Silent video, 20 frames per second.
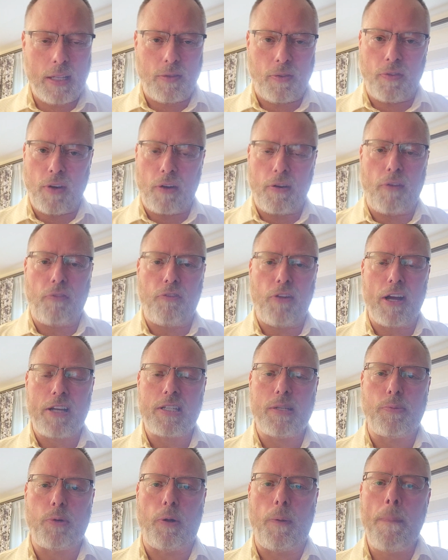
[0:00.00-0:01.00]
It's very
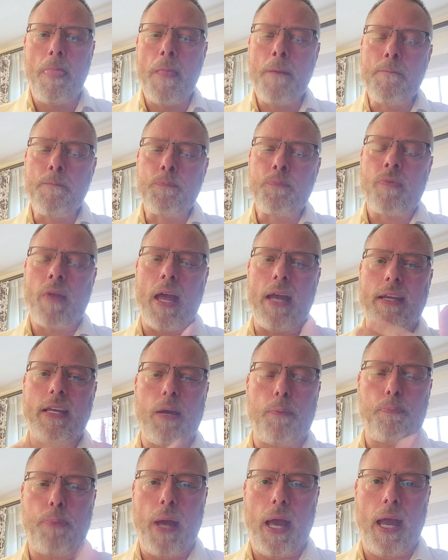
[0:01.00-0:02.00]
flexible, and
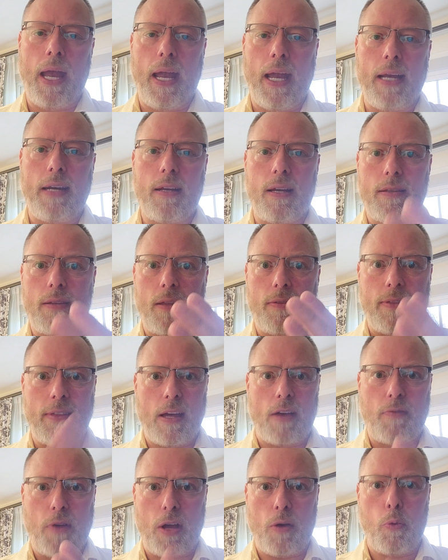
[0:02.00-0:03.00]
get paid
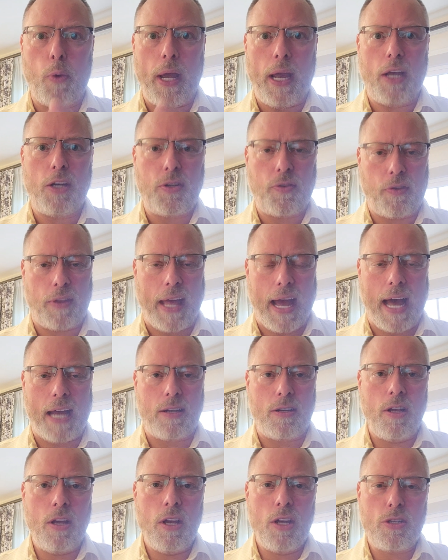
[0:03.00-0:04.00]
a wage for
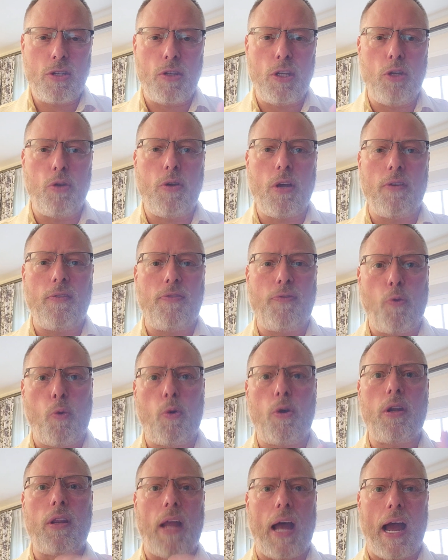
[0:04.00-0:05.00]
that so that you can
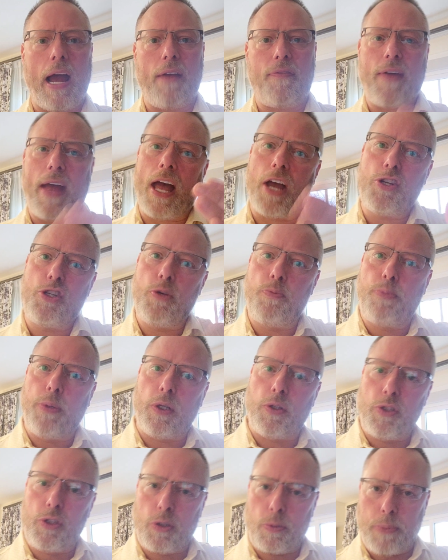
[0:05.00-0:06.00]
afford life as you
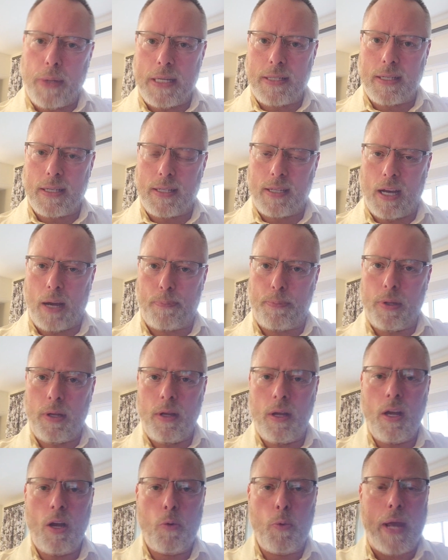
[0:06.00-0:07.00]
build your business up.
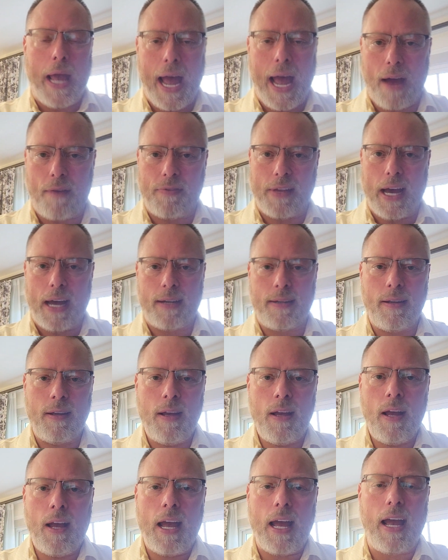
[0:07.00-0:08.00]
We have that.
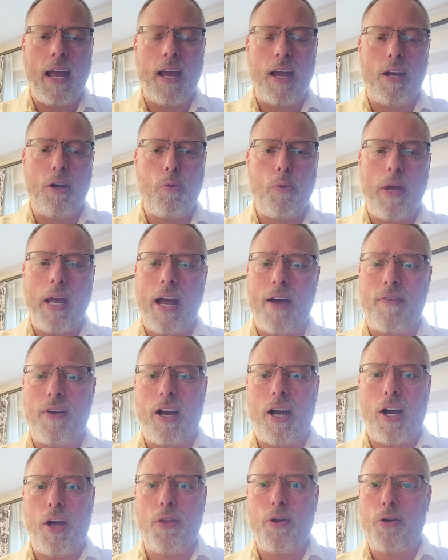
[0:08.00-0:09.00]
And we have
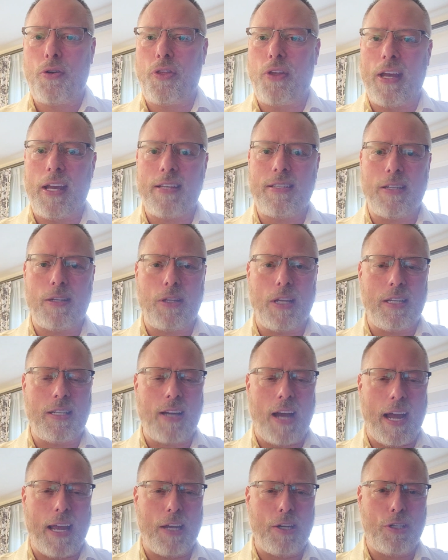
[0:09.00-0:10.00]
other things that
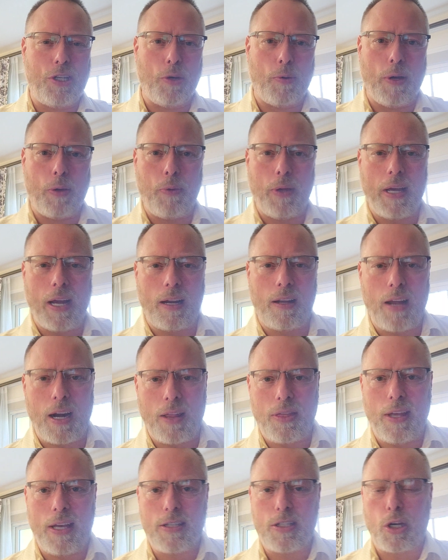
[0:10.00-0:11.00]
tie into it. We got a lot
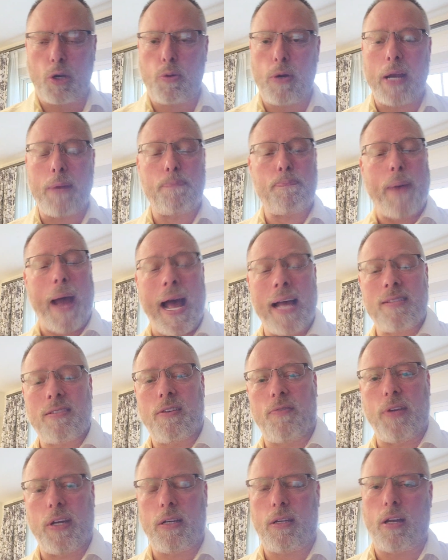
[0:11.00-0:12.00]
of things that create
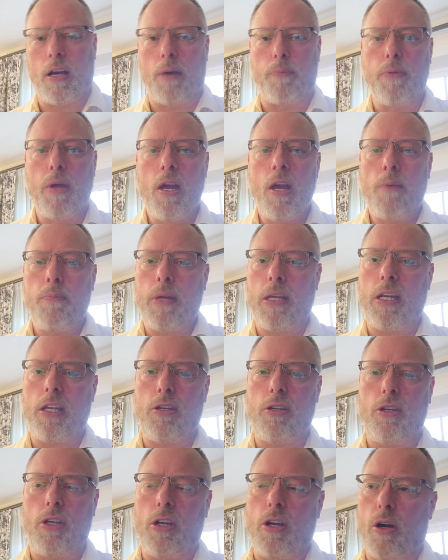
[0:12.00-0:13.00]
passive income,
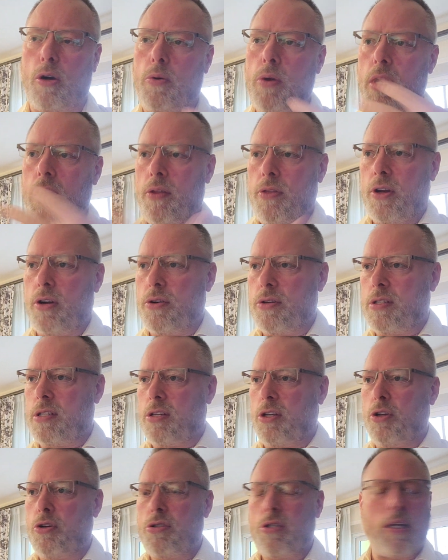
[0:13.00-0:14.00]
meaning, you know,
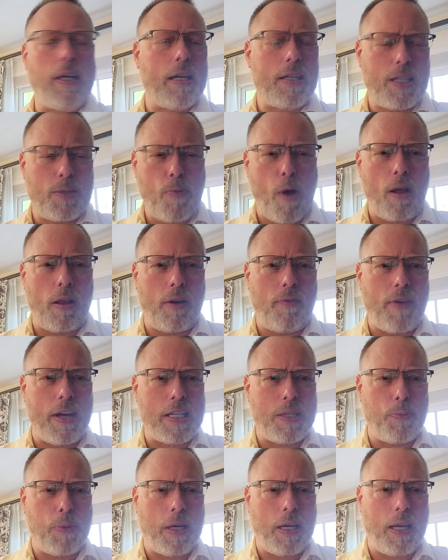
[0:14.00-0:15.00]
there's usually a small
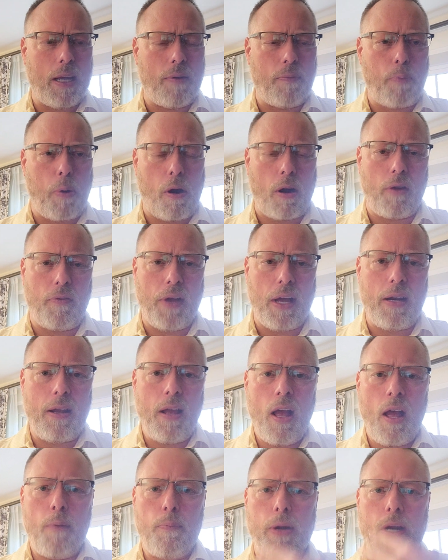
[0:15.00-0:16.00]
investment to get in part of
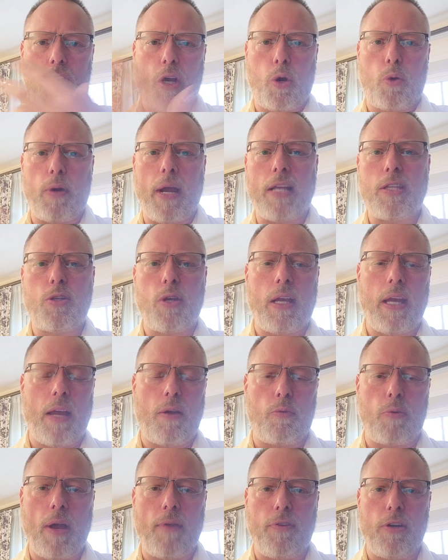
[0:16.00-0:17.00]
it, but it creates
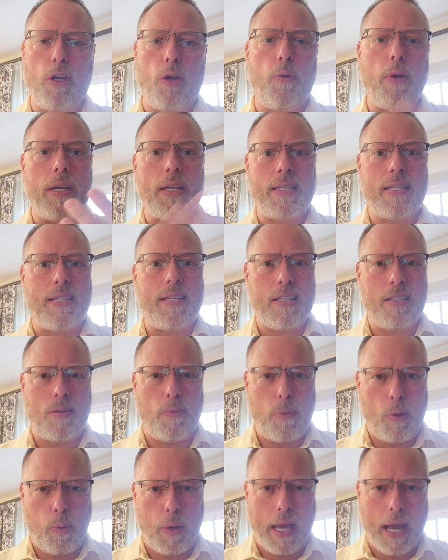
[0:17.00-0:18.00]
revenue in a
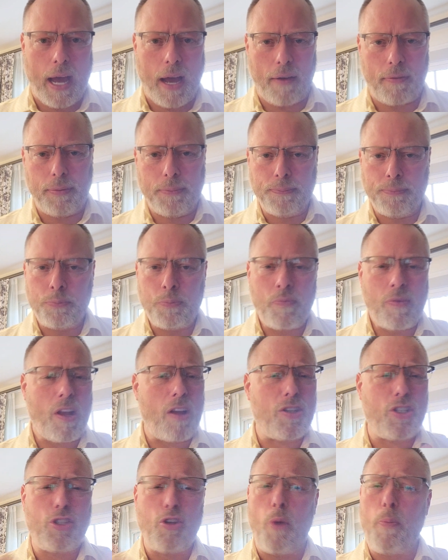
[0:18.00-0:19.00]
system that we have.
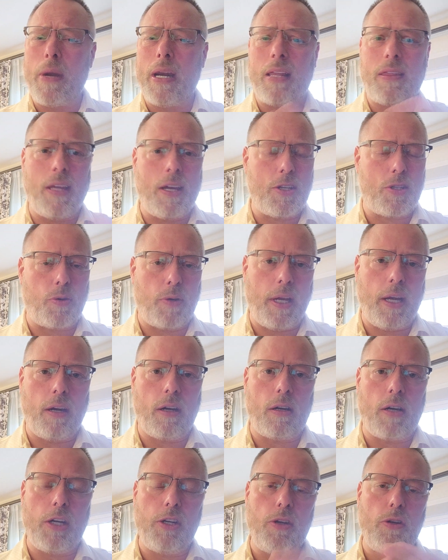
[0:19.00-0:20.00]
So many things are
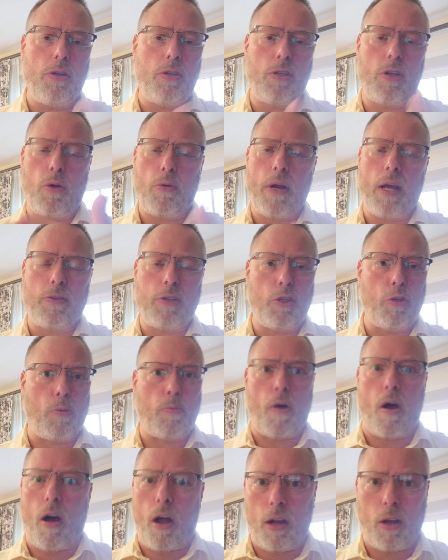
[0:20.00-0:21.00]
here, and you don't have to do
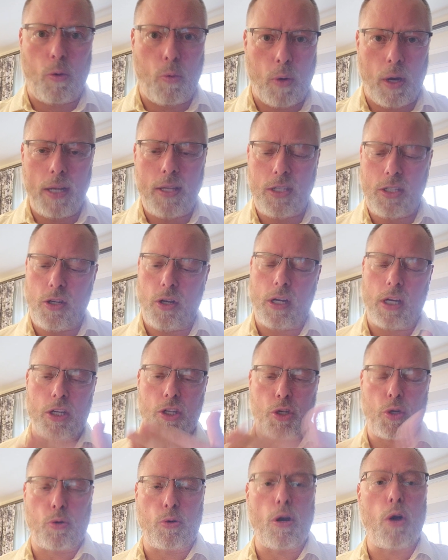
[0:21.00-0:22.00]
them all at once. You can
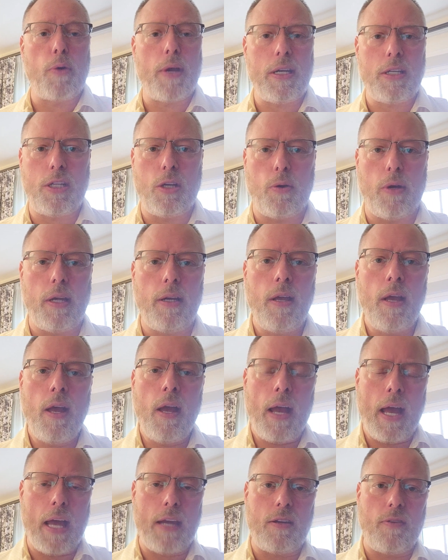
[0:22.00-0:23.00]
just grow into it
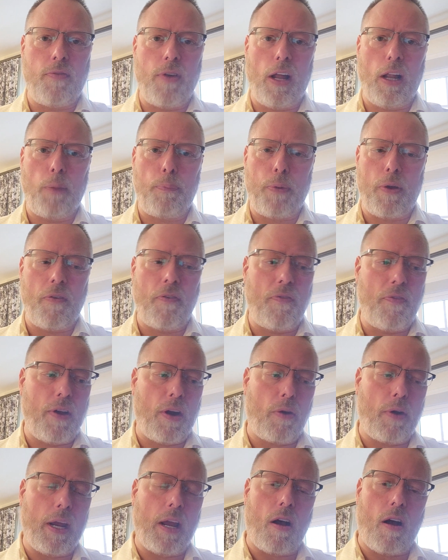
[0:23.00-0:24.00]
and develop a
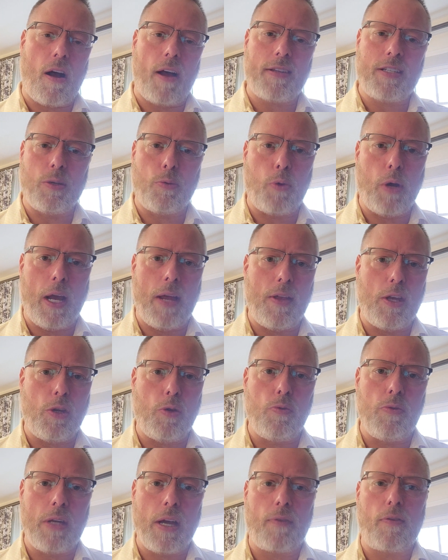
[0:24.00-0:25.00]
very awesome way that
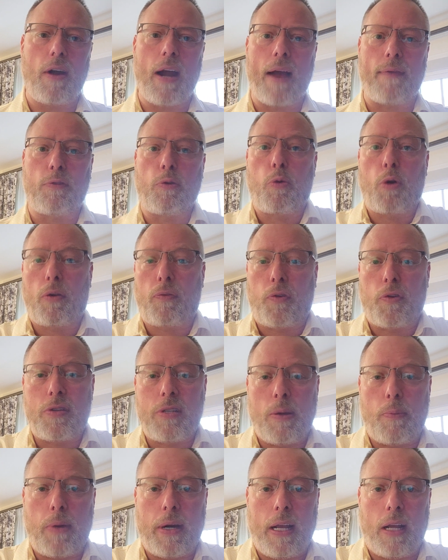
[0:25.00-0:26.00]
you never have to work for
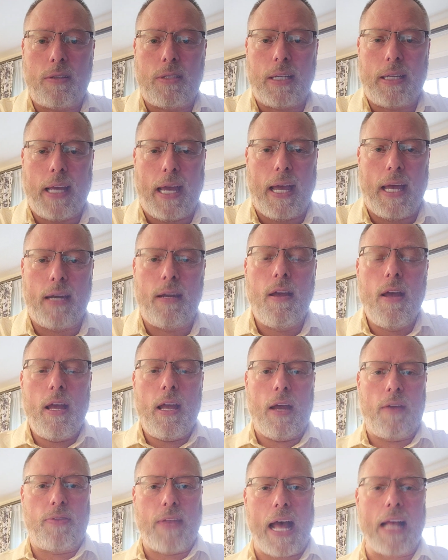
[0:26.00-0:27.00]
somebody else again,
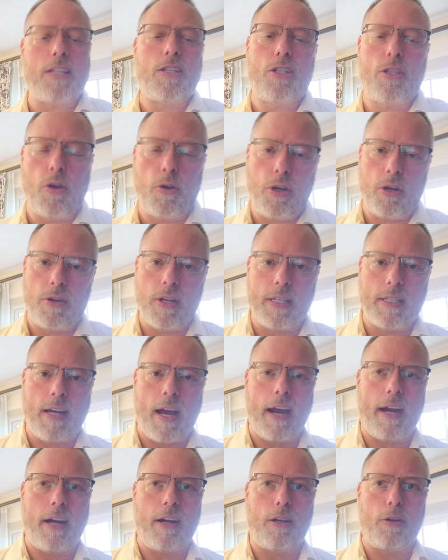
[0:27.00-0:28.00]
if that's so your
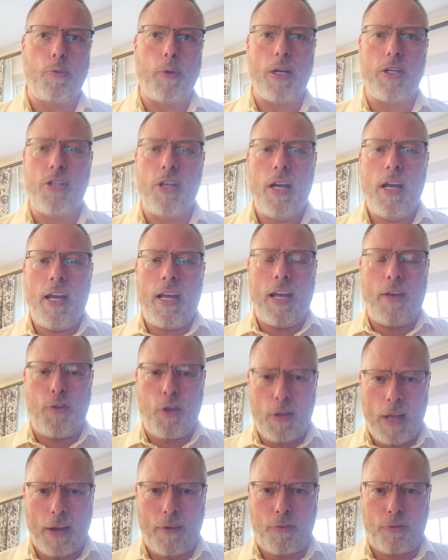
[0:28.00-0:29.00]
desire, which if
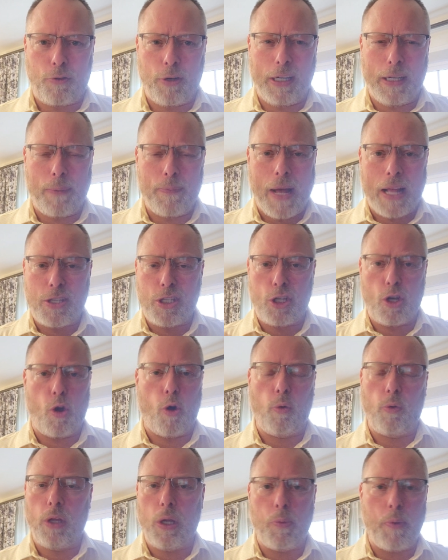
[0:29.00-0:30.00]
you like freedom, that's the
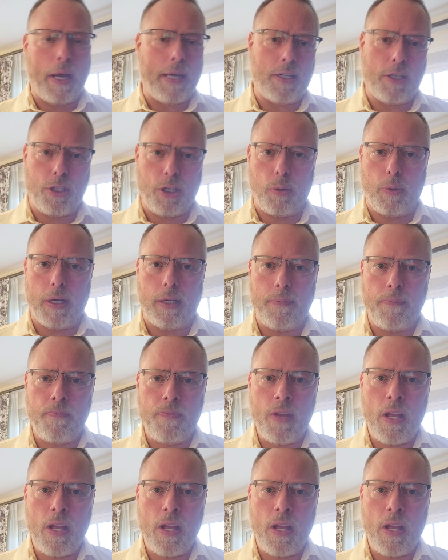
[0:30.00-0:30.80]
only way to do it.